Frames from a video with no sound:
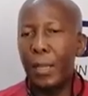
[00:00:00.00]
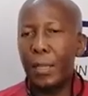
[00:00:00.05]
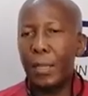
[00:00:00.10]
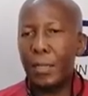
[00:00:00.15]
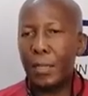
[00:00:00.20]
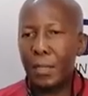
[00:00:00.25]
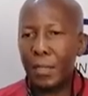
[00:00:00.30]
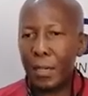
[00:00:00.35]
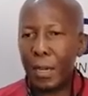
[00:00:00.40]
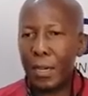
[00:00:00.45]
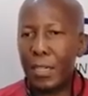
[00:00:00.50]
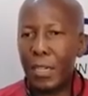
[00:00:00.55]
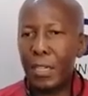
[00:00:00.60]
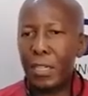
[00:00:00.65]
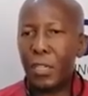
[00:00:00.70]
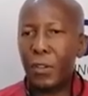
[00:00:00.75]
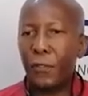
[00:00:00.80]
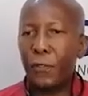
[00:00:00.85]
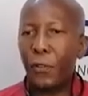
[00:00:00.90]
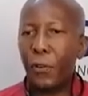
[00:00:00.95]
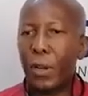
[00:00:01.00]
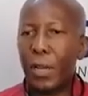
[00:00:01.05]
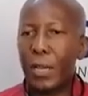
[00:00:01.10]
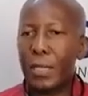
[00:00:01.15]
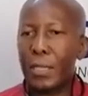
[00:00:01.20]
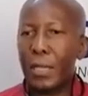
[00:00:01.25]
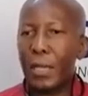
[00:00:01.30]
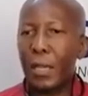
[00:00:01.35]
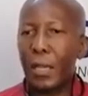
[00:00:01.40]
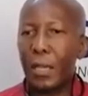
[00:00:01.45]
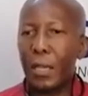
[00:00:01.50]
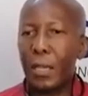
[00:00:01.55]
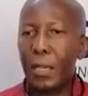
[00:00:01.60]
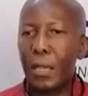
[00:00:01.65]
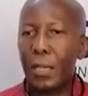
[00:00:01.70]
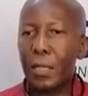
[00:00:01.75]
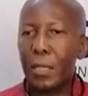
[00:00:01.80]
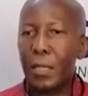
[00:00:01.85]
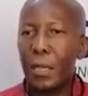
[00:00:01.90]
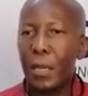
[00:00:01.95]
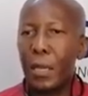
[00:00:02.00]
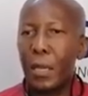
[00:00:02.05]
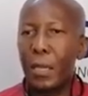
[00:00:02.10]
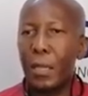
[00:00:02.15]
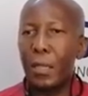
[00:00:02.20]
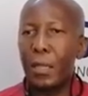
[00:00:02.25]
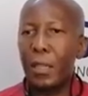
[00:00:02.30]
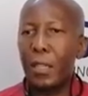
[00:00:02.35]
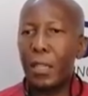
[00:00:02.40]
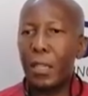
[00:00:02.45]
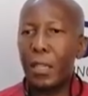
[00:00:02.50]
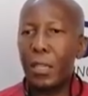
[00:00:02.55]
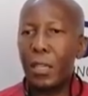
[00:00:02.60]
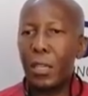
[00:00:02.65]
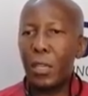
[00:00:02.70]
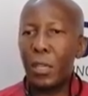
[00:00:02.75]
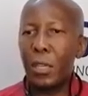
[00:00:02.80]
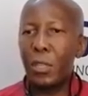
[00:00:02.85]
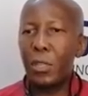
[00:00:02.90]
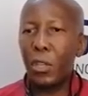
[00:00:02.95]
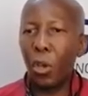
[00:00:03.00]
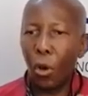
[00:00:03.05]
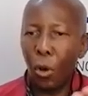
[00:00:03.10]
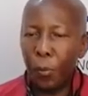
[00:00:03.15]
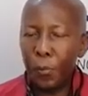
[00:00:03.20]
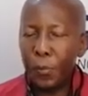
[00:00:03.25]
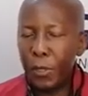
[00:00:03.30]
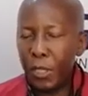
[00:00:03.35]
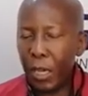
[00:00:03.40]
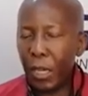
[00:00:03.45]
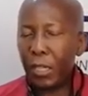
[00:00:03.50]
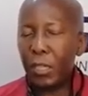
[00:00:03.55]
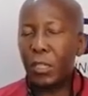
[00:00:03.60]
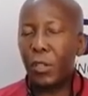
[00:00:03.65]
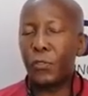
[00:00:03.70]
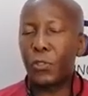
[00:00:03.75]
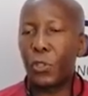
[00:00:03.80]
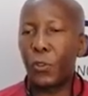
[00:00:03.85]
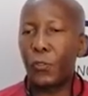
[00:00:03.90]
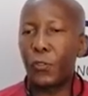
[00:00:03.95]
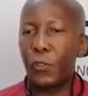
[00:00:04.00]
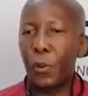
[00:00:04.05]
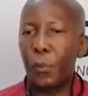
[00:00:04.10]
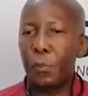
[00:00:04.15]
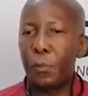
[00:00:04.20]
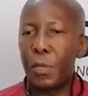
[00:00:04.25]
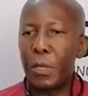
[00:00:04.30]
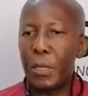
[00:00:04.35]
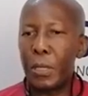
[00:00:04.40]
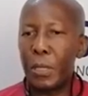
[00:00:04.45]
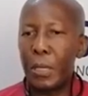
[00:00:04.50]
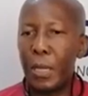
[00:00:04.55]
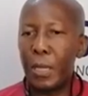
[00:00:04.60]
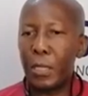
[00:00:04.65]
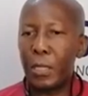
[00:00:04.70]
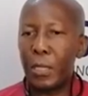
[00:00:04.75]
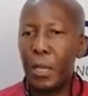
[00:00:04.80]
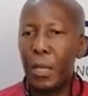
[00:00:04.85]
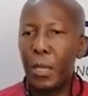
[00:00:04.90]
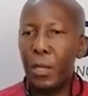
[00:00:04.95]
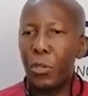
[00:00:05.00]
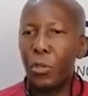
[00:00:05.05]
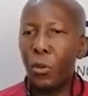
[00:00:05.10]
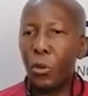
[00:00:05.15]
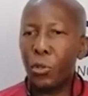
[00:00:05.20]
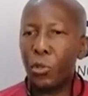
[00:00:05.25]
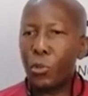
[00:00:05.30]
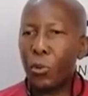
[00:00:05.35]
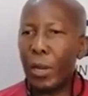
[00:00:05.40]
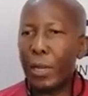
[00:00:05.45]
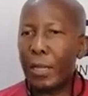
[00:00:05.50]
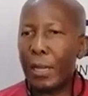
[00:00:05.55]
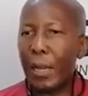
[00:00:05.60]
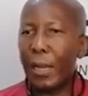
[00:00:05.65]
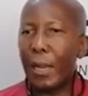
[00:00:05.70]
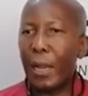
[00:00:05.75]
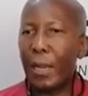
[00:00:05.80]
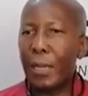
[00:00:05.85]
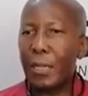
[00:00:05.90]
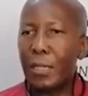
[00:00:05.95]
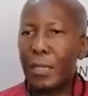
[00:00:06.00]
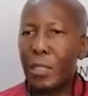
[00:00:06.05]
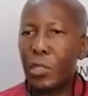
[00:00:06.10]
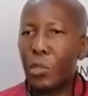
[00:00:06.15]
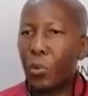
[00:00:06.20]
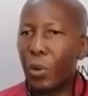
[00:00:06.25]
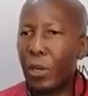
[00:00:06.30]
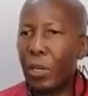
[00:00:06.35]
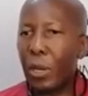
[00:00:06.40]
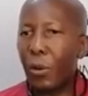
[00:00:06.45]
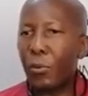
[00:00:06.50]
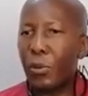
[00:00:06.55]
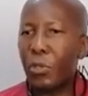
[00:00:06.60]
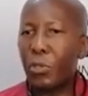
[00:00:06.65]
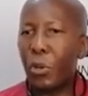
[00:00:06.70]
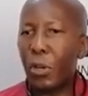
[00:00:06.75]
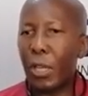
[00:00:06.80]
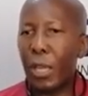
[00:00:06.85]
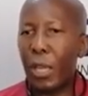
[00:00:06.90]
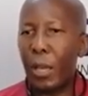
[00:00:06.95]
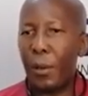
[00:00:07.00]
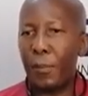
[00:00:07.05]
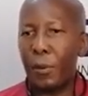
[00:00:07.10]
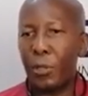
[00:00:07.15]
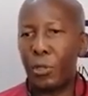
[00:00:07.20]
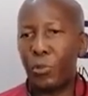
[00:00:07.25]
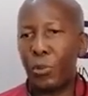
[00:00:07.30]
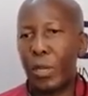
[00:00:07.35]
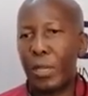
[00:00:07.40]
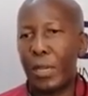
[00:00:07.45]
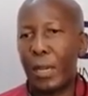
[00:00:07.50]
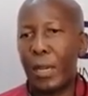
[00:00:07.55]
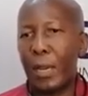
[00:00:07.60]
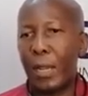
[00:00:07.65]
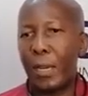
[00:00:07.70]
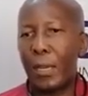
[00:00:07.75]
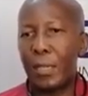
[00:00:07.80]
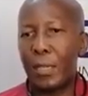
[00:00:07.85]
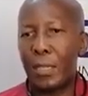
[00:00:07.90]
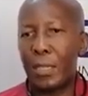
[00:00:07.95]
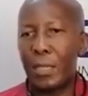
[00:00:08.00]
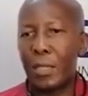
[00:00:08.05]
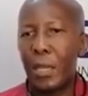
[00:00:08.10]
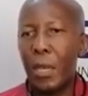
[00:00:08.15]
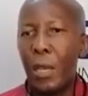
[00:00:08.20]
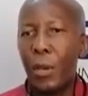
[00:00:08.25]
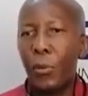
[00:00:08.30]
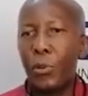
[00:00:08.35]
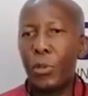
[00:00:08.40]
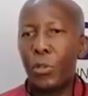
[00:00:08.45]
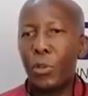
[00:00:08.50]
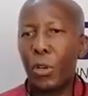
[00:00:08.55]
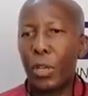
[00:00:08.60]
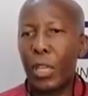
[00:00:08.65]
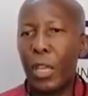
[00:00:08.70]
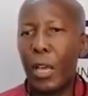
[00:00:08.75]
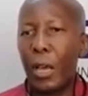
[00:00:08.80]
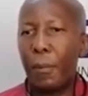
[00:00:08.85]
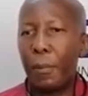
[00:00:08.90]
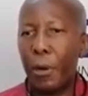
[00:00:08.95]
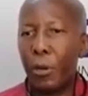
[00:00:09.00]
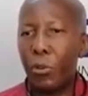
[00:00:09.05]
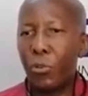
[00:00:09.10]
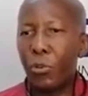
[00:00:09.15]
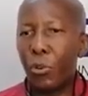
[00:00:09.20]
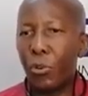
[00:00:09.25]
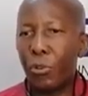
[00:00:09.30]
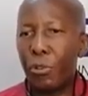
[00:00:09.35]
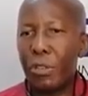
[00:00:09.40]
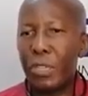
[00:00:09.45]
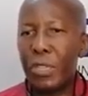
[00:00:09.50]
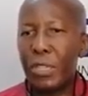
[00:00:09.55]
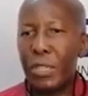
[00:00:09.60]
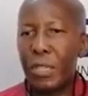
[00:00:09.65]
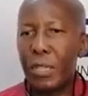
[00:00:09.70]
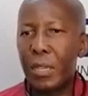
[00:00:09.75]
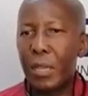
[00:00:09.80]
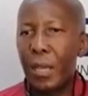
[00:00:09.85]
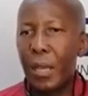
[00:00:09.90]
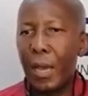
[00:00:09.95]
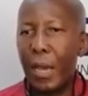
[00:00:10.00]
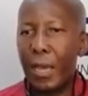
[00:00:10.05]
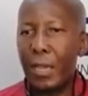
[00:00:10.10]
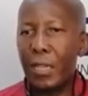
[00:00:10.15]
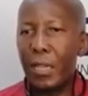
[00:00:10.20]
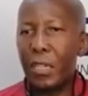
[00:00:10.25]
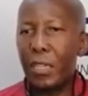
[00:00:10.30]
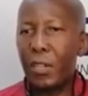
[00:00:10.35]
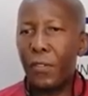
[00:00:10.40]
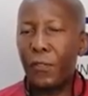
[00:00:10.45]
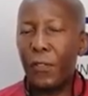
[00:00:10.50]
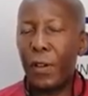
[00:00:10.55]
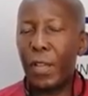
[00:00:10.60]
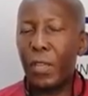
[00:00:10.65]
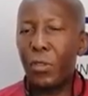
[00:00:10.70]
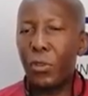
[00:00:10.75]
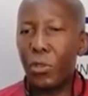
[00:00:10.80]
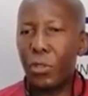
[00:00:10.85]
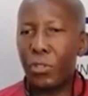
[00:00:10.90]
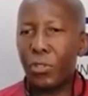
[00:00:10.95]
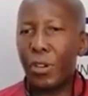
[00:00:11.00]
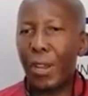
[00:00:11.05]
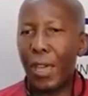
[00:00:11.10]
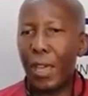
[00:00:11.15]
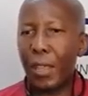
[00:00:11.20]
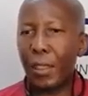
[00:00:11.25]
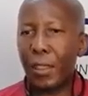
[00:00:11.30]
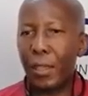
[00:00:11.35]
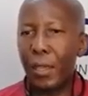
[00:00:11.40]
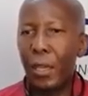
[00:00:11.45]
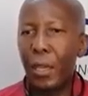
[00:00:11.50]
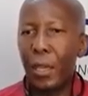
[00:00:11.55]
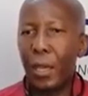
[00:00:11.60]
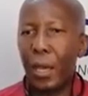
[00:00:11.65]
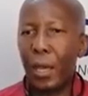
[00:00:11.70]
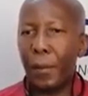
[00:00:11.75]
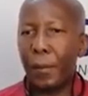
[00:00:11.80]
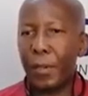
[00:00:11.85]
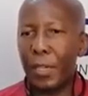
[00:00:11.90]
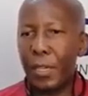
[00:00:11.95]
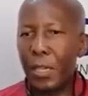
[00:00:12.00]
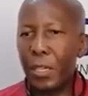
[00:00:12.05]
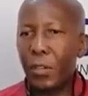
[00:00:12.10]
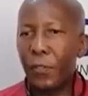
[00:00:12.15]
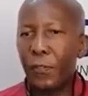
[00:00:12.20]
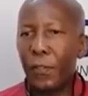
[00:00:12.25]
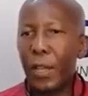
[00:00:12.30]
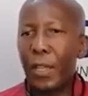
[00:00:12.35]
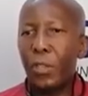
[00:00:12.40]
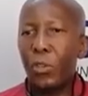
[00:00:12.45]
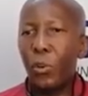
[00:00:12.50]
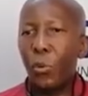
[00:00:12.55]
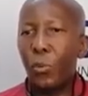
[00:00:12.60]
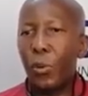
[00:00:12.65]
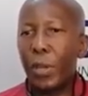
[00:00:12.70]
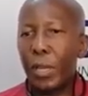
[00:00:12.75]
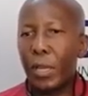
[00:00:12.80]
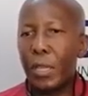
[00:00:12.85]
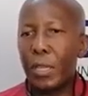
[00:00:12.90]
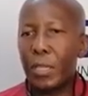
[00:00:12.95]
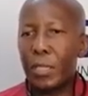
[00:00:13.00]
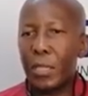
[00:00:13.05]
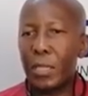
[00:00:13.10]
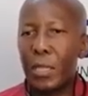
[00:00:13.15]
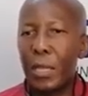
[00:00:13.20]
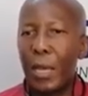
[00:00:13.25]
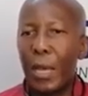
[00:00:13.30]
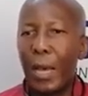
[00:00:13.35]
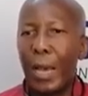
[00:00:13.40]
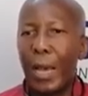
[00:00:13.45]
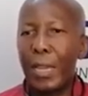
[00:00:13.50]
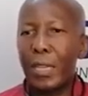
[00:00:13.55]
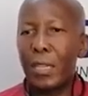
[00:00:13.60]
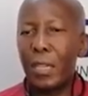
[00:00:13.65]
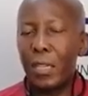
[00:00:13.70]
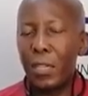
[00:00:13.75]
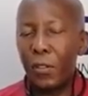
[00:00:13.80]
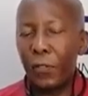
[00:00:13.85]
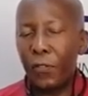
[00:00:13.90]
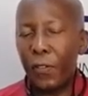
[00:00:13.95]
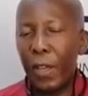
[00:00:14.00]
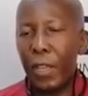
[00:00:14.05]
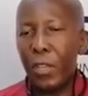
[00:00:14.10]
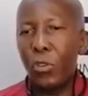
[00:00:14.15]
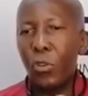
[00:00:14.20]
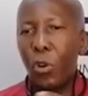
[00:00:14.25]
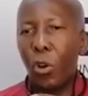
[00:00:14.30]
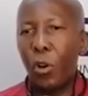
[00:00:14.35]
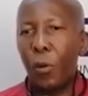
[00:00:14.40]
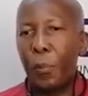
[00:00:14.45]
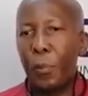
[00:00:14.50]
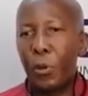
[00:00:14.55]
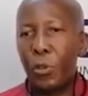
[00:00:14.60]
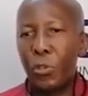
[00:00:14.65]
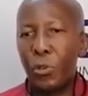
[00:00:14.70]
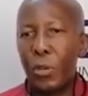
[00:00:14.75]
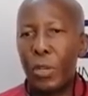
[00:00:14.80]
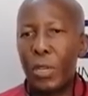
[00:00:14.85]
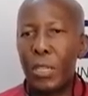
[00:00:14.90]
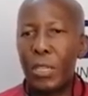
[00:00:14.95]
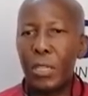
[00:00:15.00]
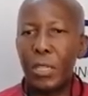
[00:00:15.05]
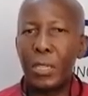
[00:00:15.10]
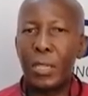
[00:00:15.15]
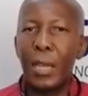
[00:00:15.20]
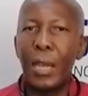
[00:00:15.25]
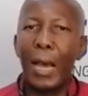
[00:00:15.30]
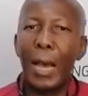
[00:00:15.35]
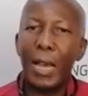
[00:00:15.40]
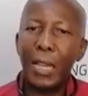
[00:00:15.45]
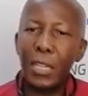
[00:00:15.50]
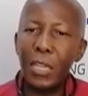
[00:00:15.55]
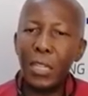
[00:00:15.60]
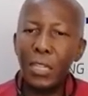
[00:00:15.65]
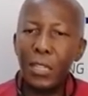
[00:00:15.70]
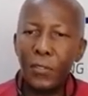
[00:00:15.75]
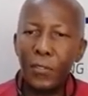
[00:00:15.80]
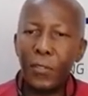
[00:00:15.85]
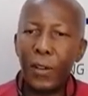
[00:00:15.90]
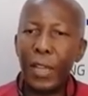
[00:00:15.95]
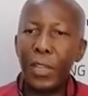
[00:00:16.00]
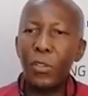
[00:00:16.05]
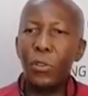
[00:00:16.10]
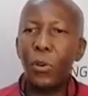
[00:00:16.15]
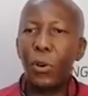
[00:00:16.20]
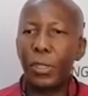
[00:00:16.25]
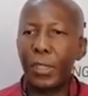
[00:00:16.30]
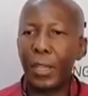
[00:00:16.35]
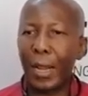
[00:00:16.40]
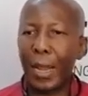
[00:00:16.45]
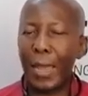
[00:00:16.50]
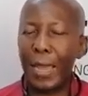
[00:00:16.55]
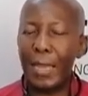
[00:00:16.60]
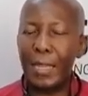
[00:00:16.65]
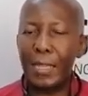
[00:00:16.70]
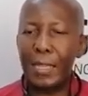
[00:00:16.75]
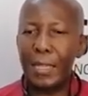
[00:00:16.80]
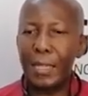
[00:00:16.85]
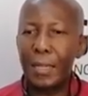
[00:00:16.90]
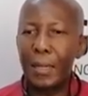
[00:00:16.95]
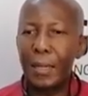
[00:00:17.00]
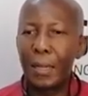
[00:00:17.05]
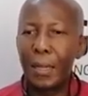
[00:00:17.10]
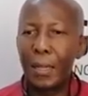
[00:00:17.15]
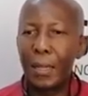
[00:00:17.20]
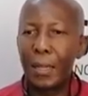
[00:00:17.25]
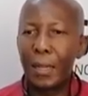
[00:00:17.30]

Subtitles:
The strategic focus areas, the objectives of your business, your SWOT analysis. What are we talking about SWOT analysis? We're talking about your risks, identifying your strengths, identifying your weaknesses, identifying your opportunities, identifying your threats.